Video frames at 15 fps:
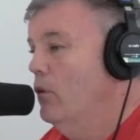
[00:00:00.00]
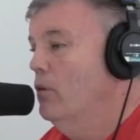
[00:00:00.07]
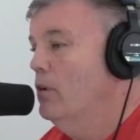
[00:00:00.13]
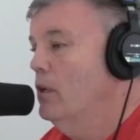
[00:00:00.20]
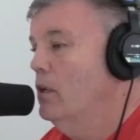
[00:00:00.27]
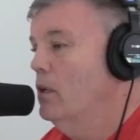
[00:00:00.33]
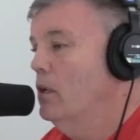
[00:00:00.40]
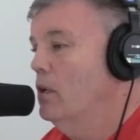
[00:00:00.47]

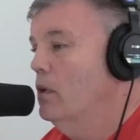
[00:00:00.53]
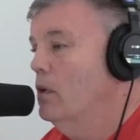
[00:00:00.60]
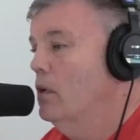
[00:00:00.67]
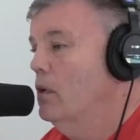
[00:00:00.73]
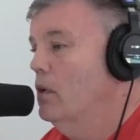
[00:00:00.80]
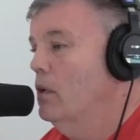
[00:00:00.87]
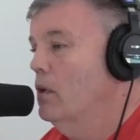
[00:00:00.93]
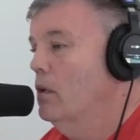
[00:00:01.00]
Fury,
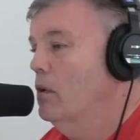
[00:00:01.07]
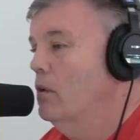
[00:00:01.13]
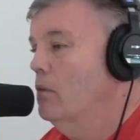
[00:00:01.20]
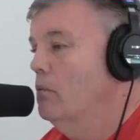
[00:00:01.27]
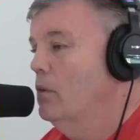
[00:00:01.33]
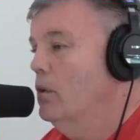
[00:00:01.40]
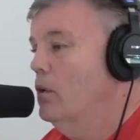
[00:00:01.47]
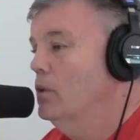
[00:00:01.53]

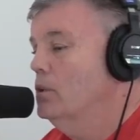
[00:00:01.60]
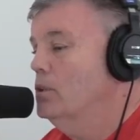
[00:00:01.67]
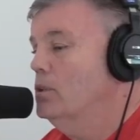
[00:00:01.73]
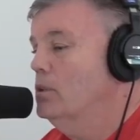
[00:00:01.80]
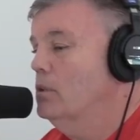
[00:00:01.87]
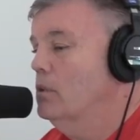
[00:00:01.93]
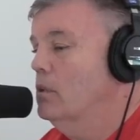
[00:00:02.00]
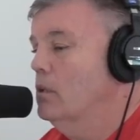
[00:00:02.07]

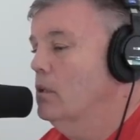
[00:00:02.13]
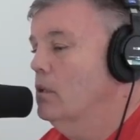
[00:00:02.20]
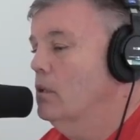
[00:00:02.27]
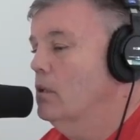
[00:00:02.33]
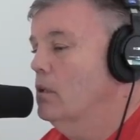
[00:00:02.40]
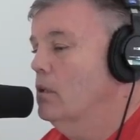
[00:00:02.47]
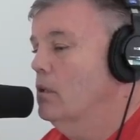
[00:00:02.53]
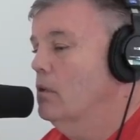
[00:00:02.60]
because
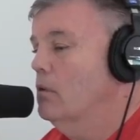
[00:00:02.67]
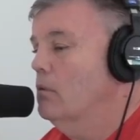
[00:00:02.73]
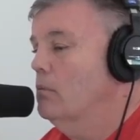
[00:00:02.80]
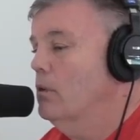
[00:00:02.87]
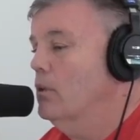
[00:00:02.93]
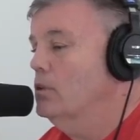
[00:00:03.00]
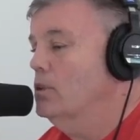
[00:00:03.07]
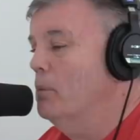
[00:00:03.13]

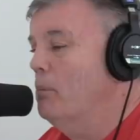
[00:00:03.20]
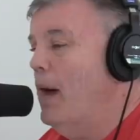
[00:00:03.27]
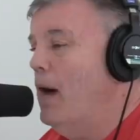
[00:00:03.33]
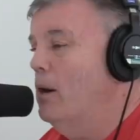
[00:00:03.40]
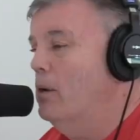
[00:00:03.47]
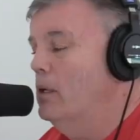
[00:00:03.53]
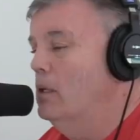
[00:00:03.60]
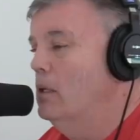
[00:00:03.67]
because the
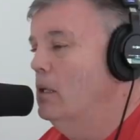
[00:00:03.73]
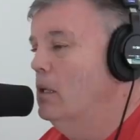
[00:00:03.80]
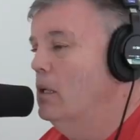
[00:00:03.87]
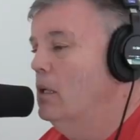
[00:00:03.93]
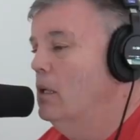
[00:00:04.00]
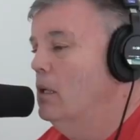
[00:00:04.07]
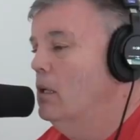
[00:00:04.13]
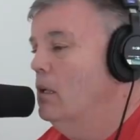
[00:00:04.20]
power
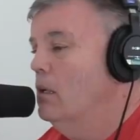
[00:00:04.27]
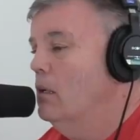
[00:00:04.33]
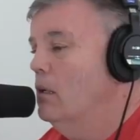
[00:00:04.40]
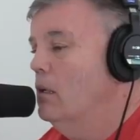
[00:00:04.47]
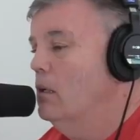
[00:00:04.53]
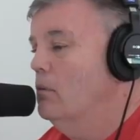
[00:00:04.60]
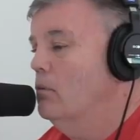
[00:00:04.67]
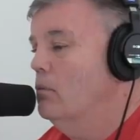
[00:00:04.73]

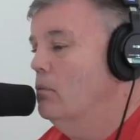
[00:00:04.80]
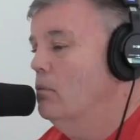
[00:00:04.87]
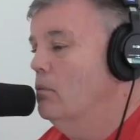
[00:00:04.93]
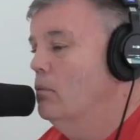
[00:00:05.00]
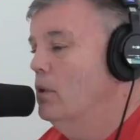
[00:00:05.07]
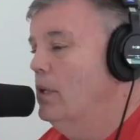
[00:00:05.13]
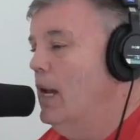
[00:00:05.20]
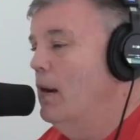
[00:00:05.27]
uh,
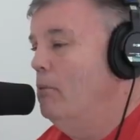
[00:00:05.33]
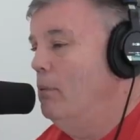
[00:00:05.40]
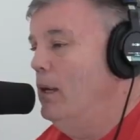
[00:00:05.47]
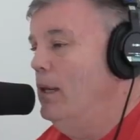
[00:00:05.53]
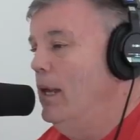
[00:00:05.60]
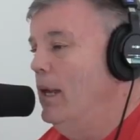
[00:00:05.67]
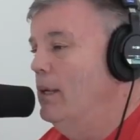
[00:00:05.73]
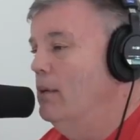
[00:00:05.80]
would not
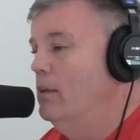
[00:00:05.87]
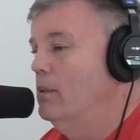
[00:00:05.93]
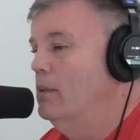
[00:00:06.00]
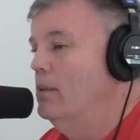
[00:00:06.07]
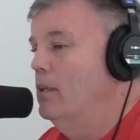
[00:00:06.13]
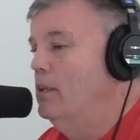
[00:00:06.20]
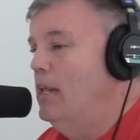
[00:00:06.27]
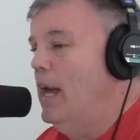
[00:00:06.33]
be there. The
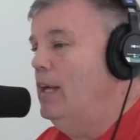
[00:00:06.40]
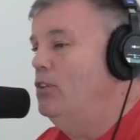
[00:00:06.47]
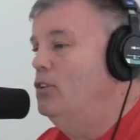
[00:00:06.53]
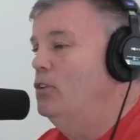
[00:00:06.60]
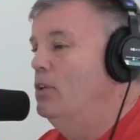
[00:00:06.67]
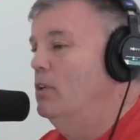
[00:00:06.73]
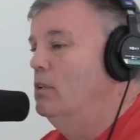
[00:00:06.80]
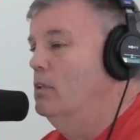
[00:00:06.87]
the
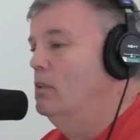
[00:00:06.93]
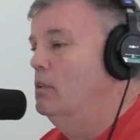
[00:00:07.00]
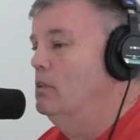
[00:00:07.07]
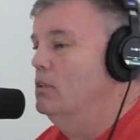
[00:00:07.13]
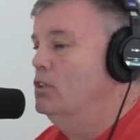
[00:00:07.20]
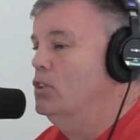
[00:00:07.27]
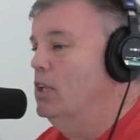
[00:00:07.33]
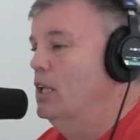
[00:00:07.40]
danger, the
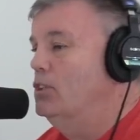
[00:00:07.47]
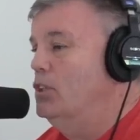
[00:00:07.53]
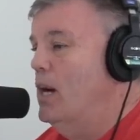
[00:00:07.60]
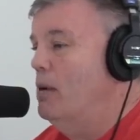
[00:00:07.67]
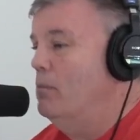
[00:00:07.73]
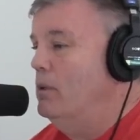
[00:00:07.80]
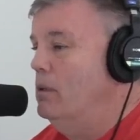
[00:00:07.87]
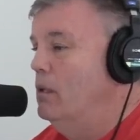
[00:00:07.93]
the
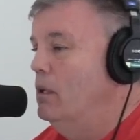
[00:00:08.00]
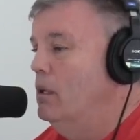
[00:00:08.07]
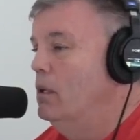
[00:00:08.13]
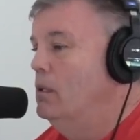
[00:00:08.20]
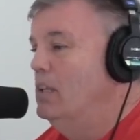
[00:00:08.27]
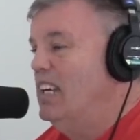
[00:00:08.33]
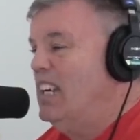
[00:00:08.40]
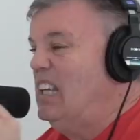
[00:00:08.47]
sledgehammer,
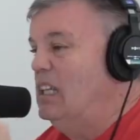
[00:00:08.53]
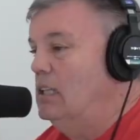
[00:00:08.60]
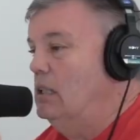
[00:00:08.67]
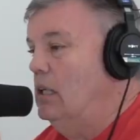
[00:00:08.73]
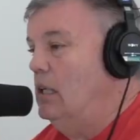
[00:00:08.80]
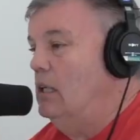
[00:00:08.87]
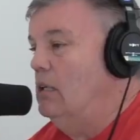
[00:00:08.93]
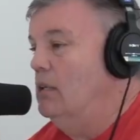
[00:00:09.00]
the
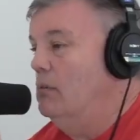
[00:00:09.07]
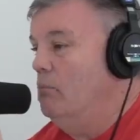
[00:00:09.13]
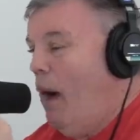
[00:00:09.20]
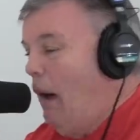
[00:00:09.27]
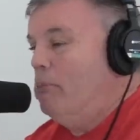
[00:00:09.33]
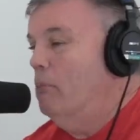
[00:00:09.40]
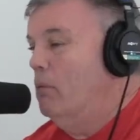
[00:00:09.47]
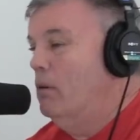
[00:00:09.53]
guillotine,
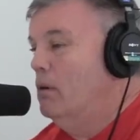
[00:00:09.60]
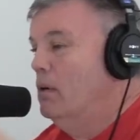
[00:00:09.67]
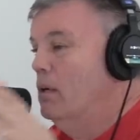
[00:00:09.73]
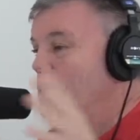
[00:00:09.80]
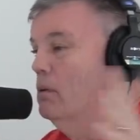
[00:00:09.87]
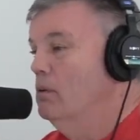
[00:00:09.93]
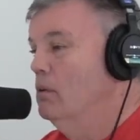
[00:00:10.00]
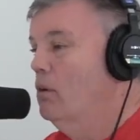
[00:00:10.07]
Bow!
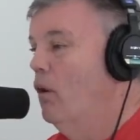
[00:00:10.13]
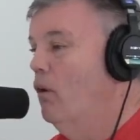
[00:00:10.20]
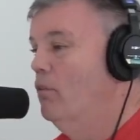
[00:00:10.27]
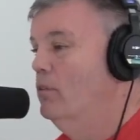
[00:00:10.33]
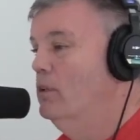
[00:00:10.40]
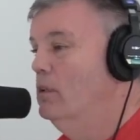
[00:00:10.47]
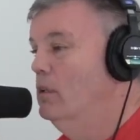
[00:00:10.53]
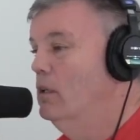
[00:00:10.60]

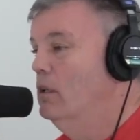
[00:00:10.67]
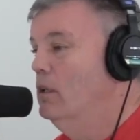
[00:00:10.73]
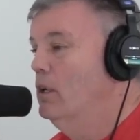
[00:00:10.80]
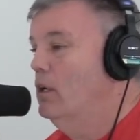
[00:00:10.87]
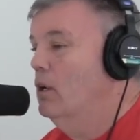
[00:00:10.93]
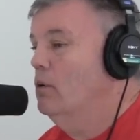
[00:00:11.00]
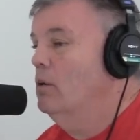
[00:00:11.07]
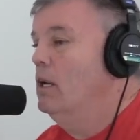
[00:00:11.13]
over.
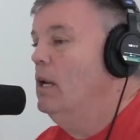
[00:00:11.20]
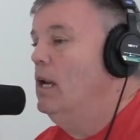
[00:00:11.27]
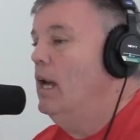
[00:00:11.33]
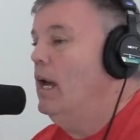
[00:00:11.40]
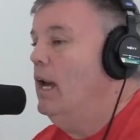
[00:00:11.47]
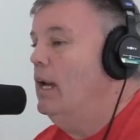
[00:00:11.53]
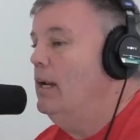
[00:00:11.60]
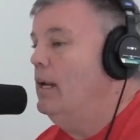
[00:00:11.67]
You know,
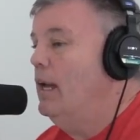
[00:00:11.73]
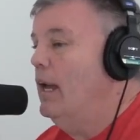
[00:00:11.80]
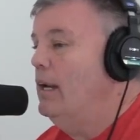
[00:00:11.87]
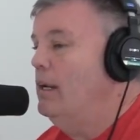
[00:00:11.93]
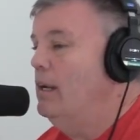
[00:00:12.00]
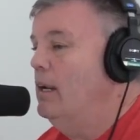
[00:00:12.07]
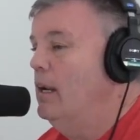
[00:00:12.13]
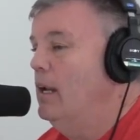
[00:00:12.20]
and
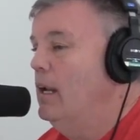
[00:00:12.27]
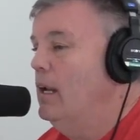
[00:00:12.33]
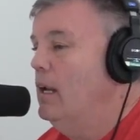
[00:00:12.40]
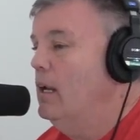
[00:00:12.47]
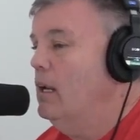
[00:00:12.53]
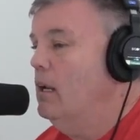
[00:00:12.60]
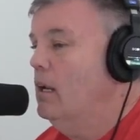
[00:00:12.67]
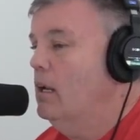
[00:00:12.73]
and
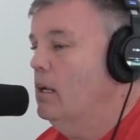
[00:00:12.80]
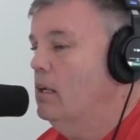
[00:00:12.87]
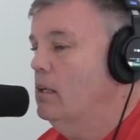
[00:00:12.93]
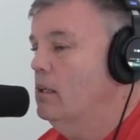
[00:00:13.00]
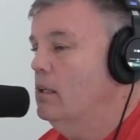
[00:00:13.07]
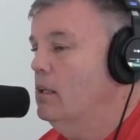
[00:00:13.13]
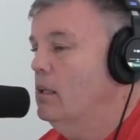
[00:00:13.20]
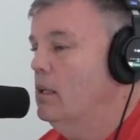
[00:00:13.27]

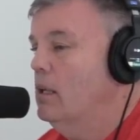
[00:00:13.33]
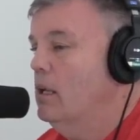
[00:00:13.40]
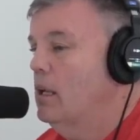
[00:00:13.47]
uh,